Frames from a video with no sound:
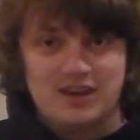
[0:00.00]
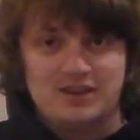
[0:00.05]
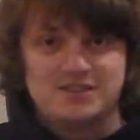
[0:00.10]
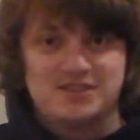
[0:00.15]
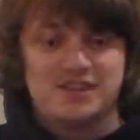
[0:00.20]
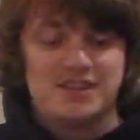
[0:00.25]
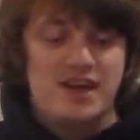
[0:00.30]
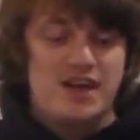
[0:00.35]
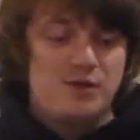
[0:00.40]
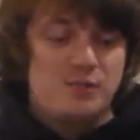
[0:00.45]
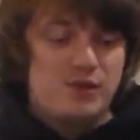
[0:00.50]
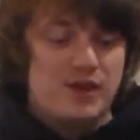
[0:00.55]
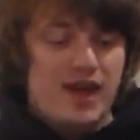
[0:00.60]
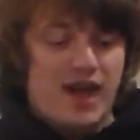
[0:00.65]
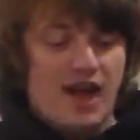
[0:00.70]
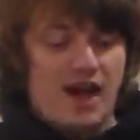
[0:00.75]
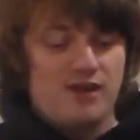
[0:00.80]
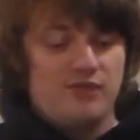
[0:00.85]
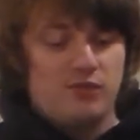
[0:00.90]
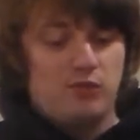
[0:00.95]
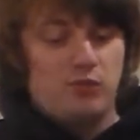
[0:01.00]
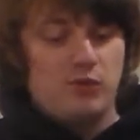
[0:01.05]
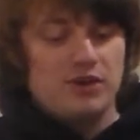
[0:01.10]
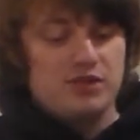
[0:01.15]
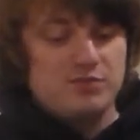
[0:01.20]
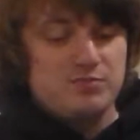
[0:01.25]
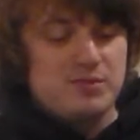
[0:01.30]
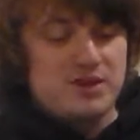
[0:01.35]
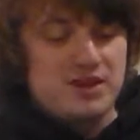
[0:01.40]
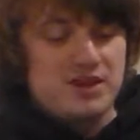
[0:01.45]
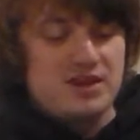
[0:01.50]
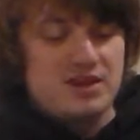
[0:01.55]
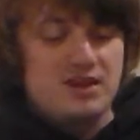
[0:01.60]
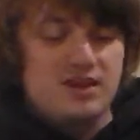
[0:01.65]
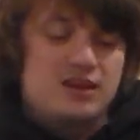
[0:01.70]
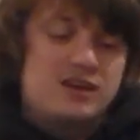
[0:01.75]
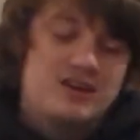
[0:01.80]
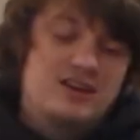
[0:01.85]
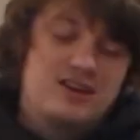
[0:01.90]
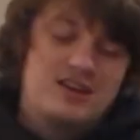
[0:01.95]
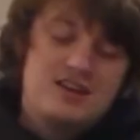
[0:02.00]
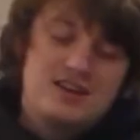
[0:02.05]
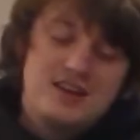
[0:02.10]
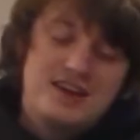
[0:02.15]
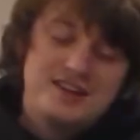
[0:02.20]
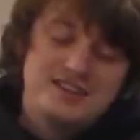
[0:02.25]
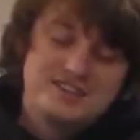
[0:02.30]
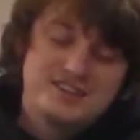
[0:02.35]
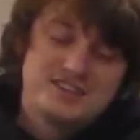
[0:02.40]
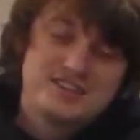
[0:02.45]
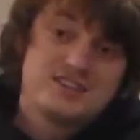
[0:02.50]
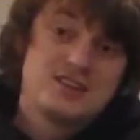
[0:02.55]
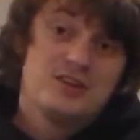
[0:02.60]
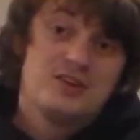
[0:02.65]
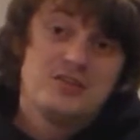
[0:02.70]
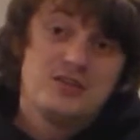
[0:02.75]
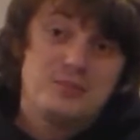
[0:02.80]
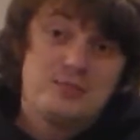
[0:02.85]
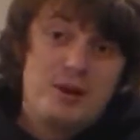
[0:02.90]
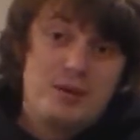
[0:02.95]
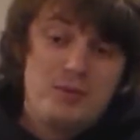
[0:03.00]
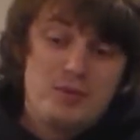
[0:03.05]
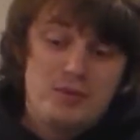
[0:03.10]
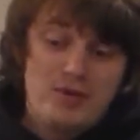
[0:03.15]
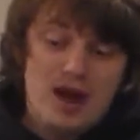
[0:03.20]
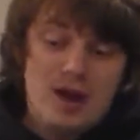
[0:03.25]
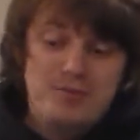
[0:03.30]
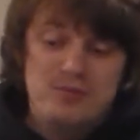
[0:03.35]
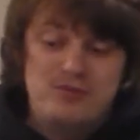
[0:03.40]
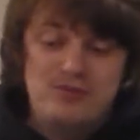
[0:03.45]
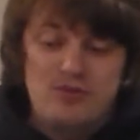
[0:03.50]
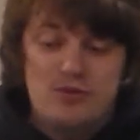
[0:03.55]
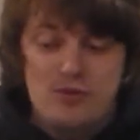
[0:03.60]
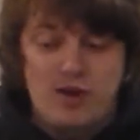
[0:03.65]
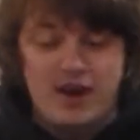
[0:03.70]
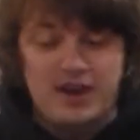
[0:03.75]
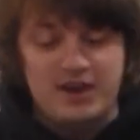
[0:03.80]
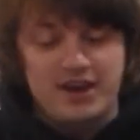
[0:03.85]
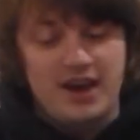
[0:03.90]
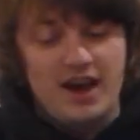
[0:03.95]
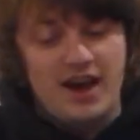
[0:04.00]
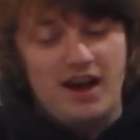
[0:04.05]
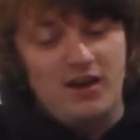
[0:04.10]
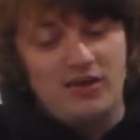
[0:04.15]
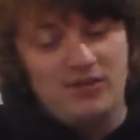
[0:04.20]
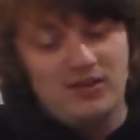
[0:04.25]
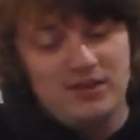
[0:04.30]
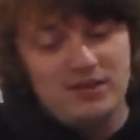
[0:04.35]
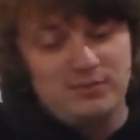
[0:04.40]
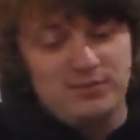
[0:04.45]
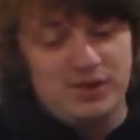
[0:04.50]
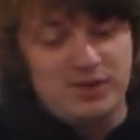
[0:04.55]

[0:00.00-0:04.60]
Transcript: Today we have with me, it's still in the bubble wrap for right now,